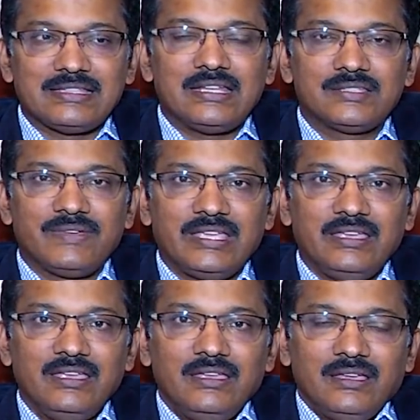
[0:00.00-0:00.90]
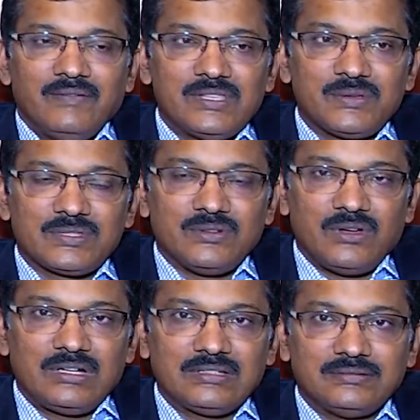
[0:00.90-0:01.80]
That is why, which was not, uh,